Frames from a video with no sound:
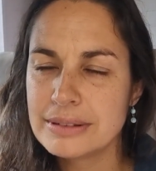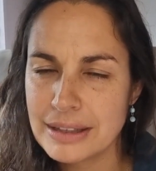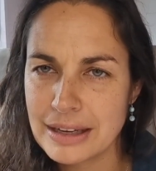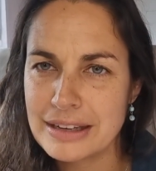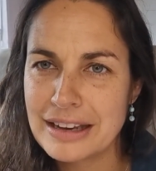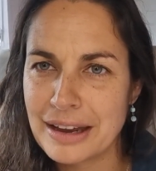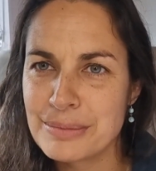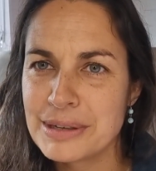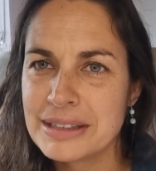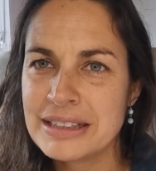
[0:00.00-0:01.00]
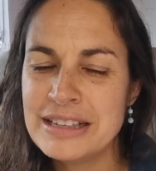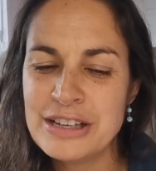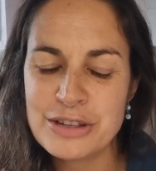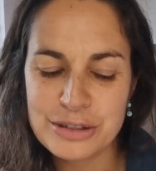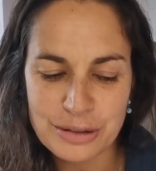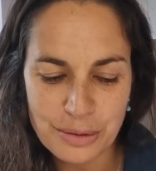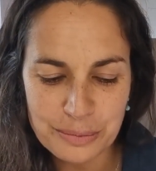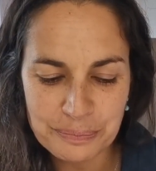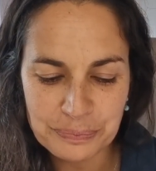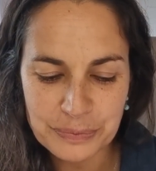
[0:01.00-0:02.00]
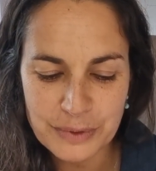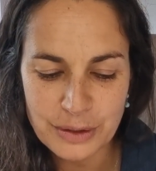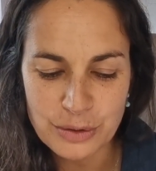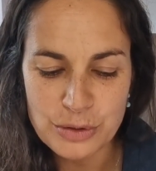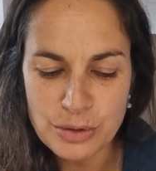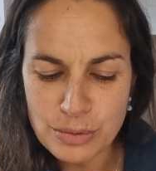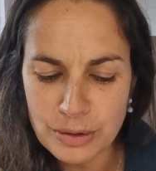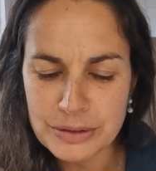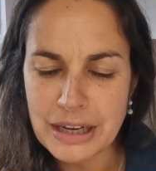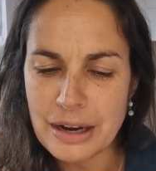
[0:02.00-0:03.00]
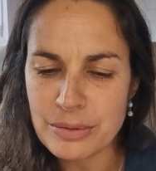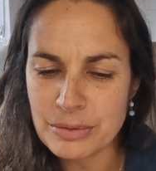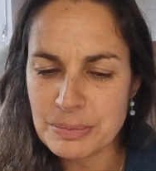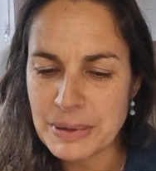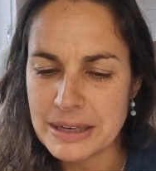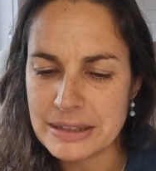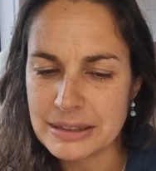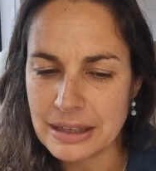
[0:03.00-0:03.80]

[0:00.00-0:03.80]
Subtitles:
thing came in. So you will not repeat.